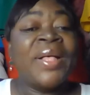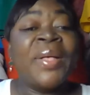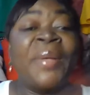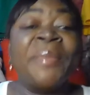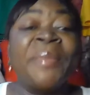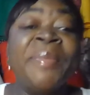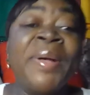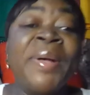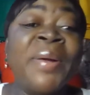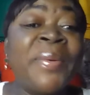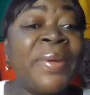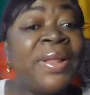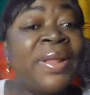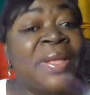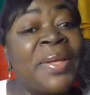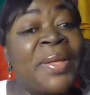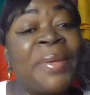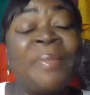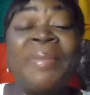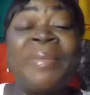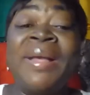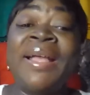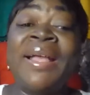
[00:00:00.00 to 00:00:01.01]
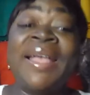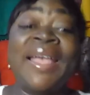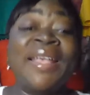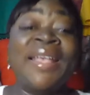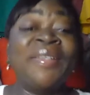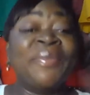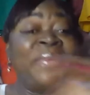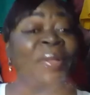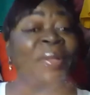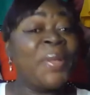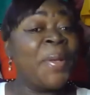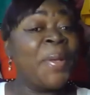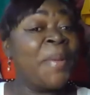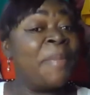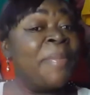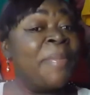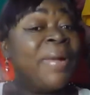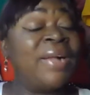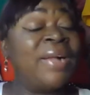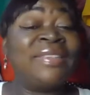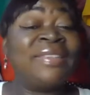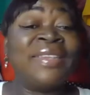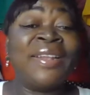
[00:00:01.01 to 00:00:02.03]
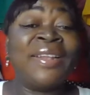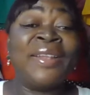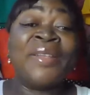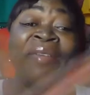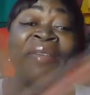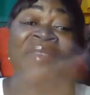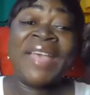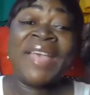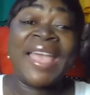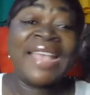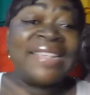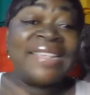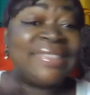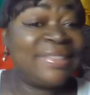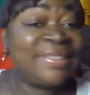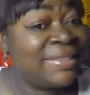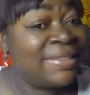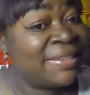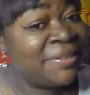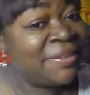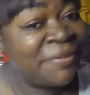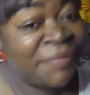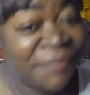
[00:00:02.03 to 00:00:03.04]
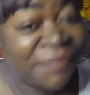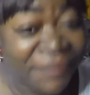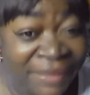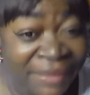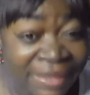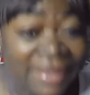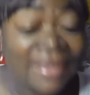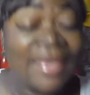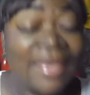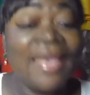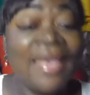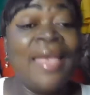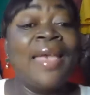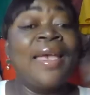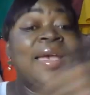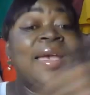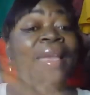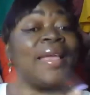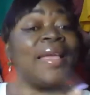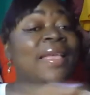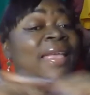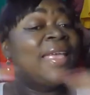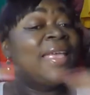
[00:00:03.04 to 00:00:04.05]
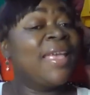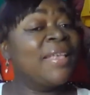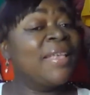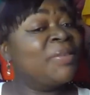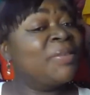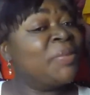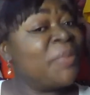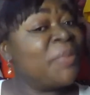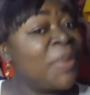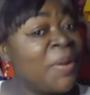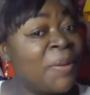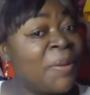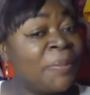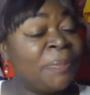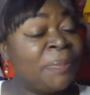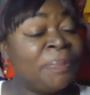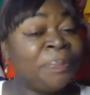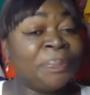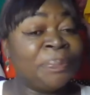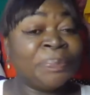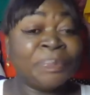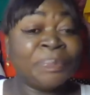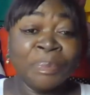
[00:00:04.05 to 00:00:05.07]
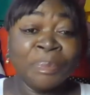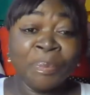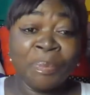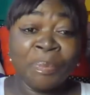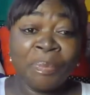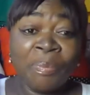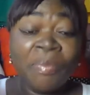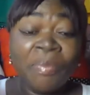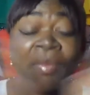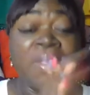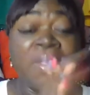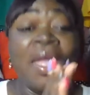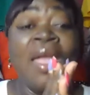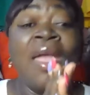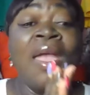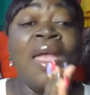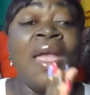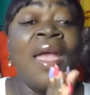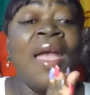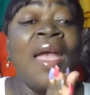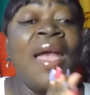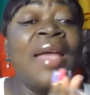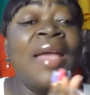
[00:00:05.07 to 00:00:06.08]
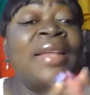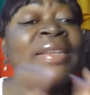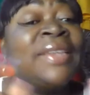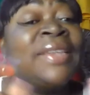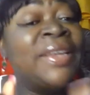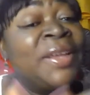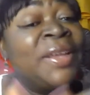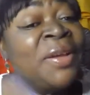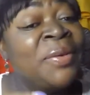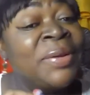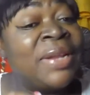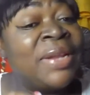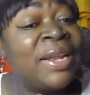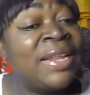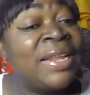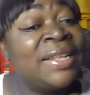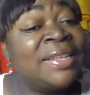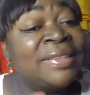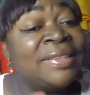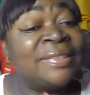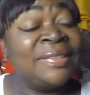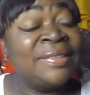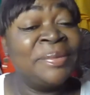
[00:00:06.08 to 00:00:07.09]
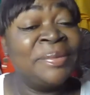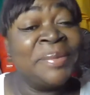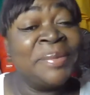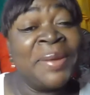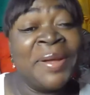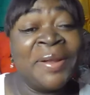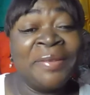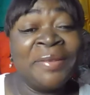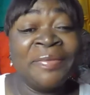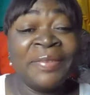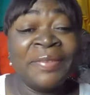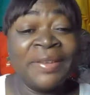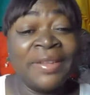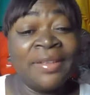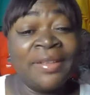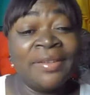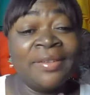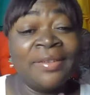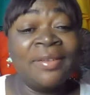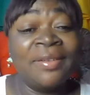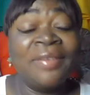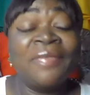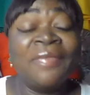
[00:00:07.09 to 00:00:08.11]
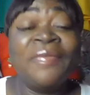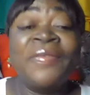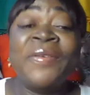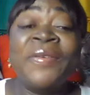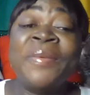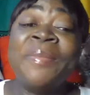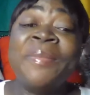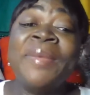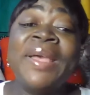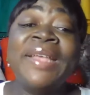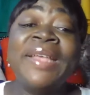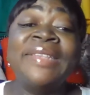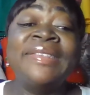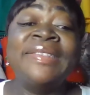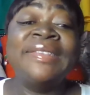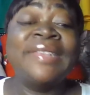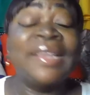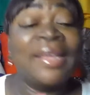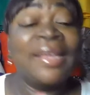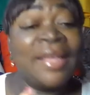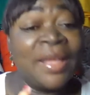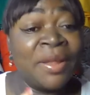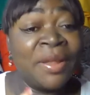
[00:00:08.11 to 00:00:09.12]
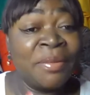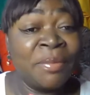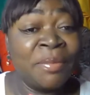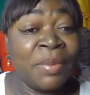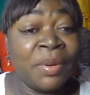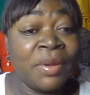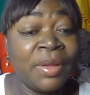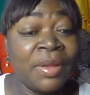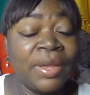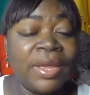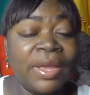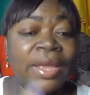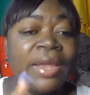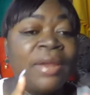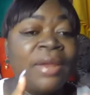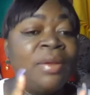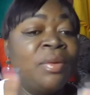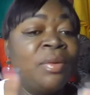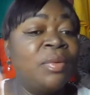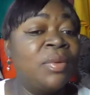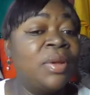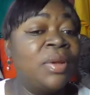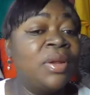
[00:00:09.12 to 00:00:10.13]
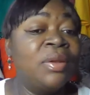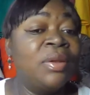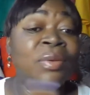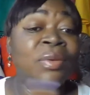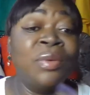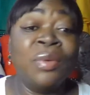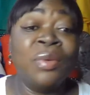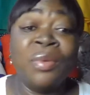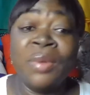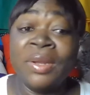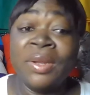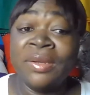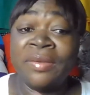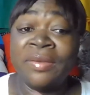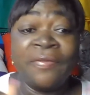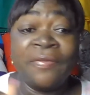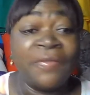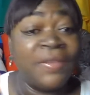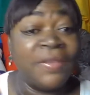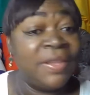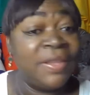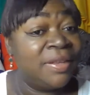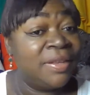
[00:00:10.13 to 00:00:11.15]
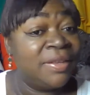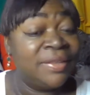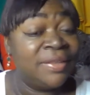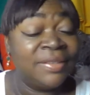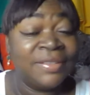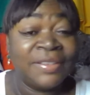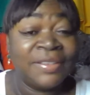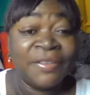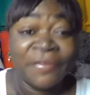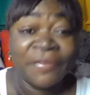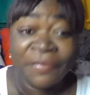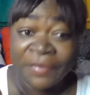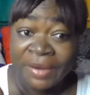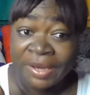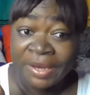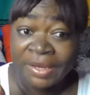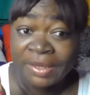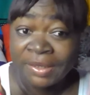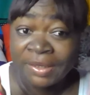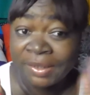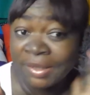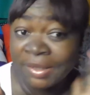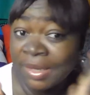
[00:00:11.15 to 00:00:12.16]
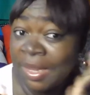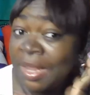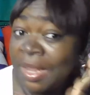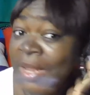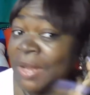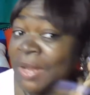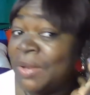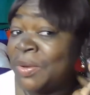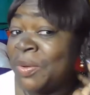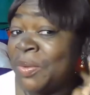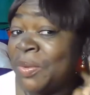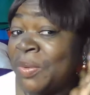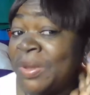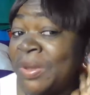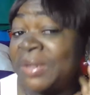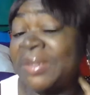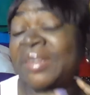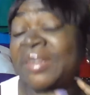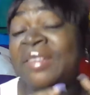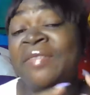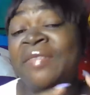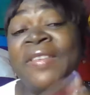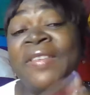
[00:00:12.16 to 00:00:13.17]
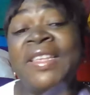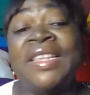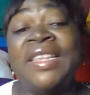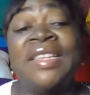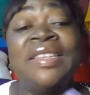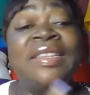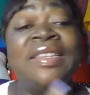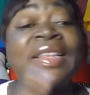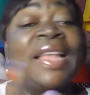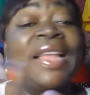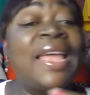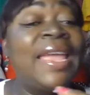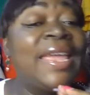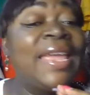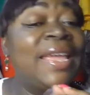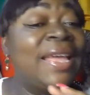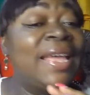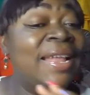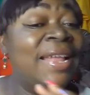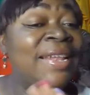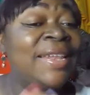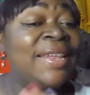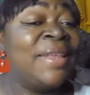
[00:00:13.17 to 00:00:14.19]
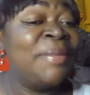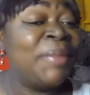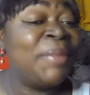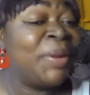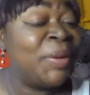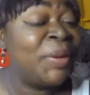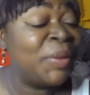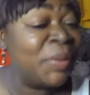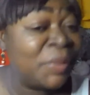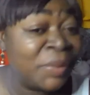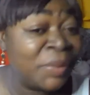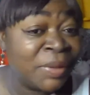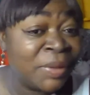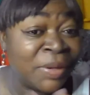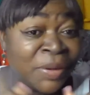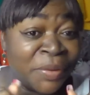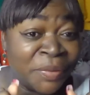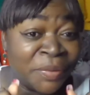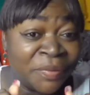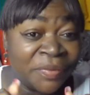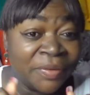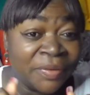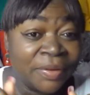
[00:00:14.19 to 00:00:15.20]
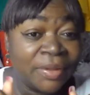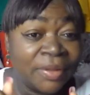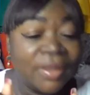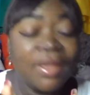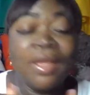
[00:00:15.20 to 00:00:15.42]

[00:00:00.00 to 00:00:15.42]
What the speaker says: Welcome back, guys. Welcome back to Love Ice TV. And guess what? Today I would like a small video for my second boy, Jernan. No one to feel different. No one to feel like at them alone love.